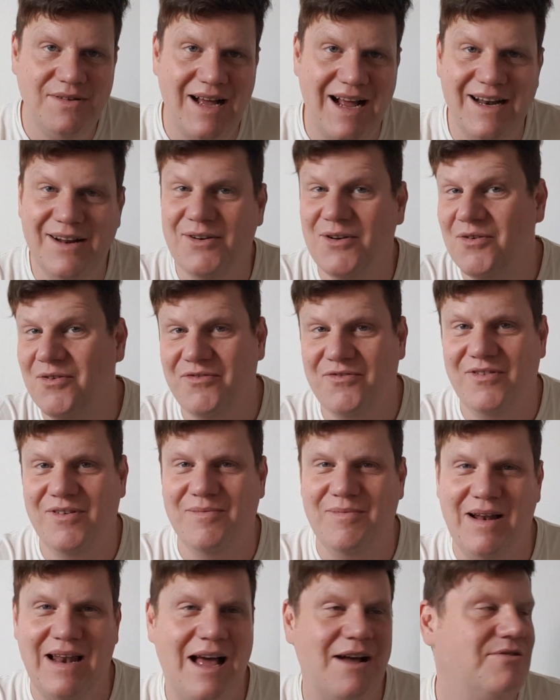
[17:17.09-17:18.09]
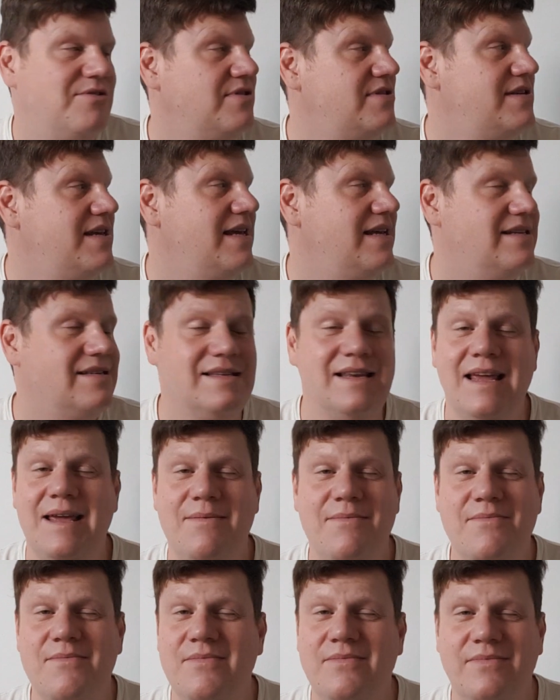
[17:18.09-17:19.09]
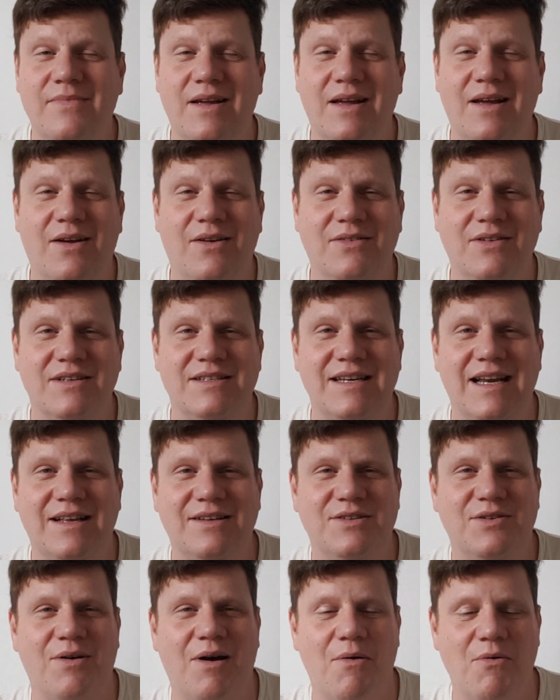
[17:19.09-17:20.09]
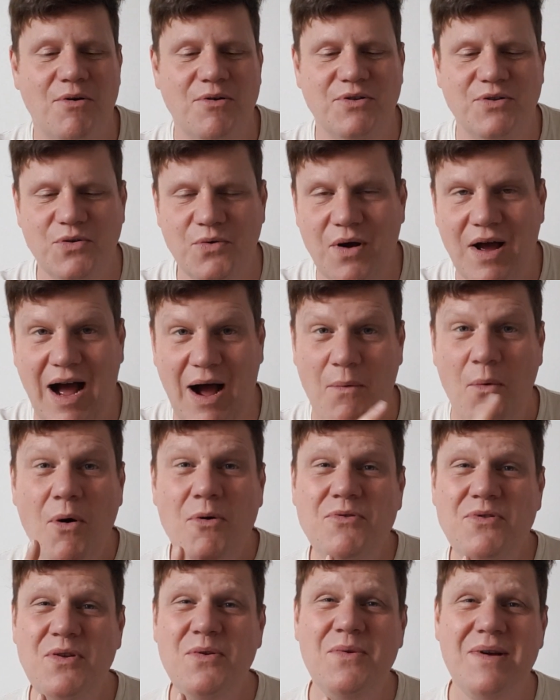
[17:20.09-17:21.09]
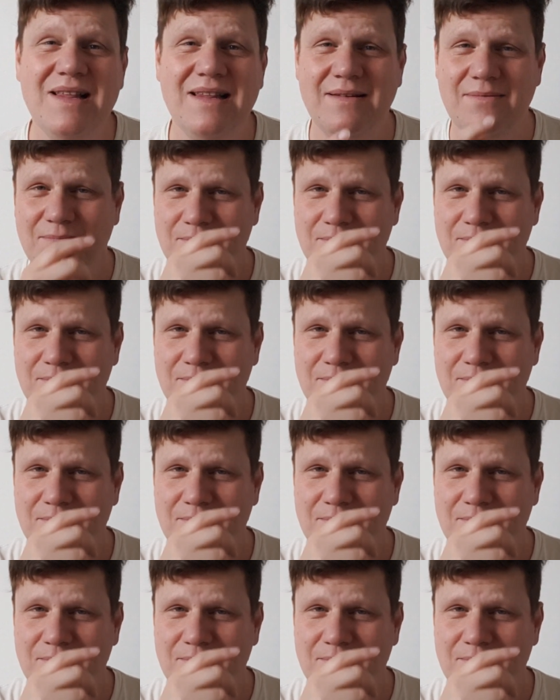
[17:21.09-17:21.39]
I don't know if I'm allowed to say his name on the channel, so I won't do it.